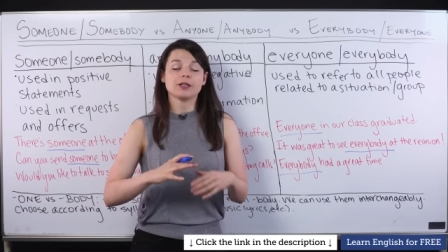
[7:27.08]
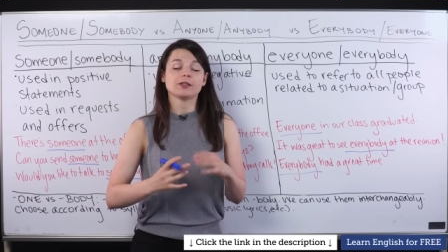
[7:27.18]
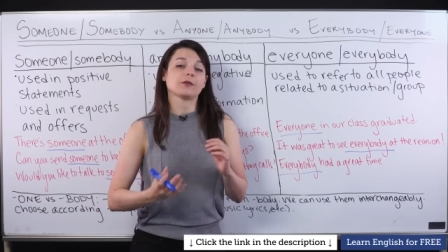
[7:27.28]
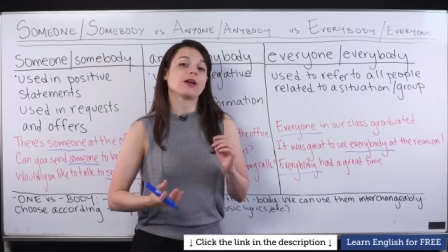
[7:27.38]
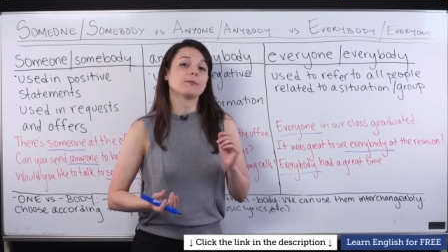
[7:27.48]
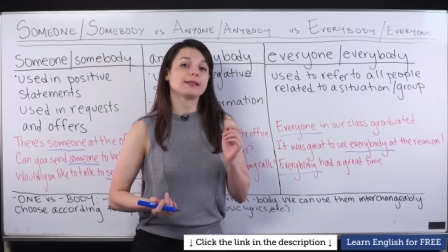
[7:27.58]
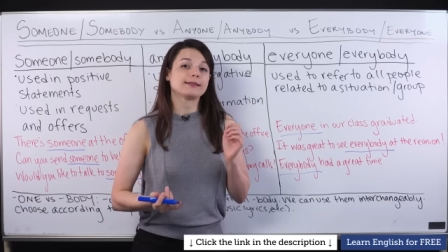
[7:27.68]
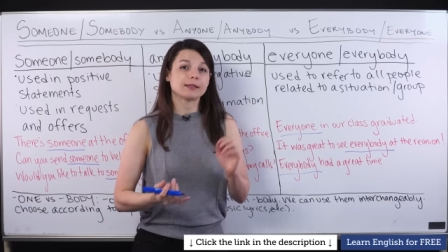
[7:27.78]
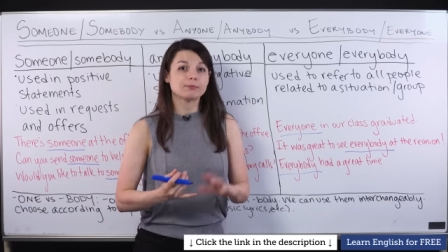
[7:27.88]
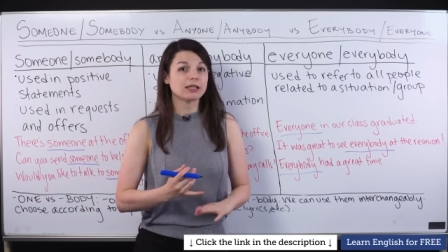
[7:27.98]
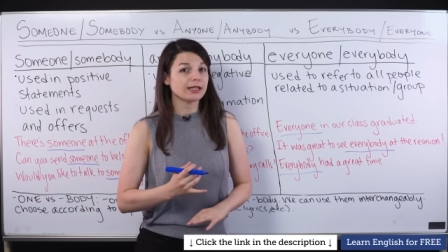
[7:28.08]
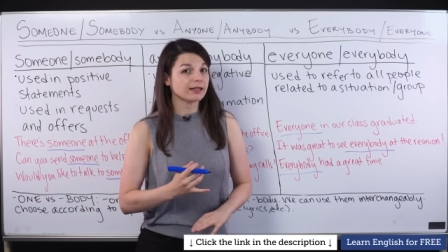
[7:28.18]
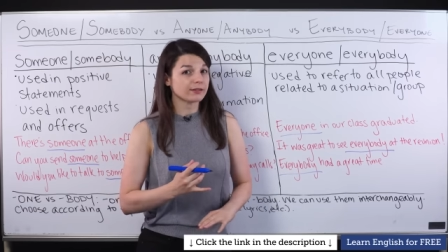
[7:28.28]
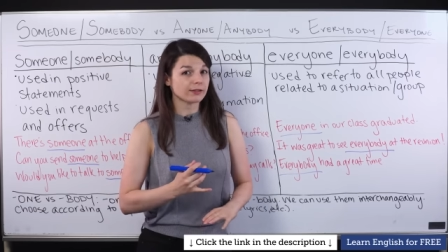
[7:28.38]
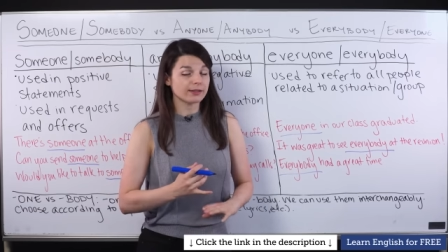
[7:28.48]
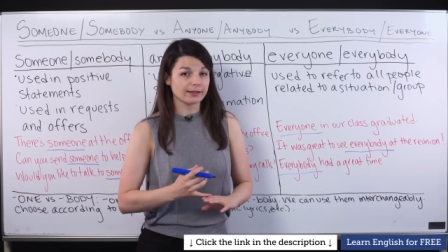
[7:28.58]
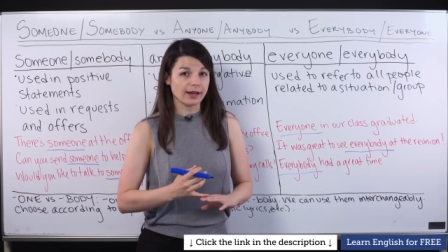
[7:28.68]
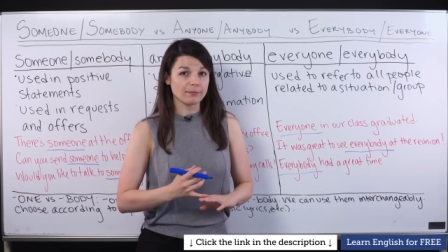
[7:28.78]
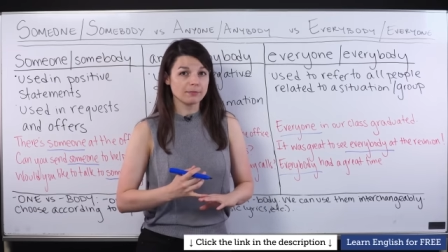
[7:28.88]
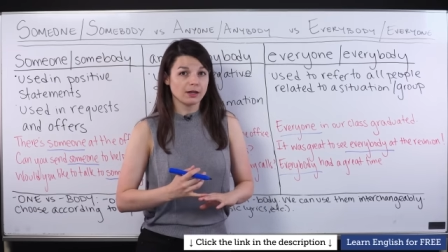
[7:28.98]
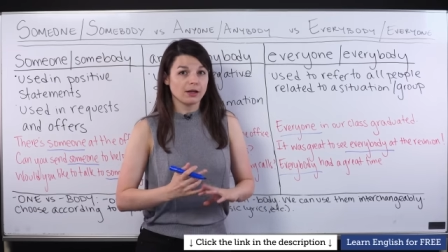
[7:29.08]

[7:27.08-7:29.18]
So that means the meanings are the same,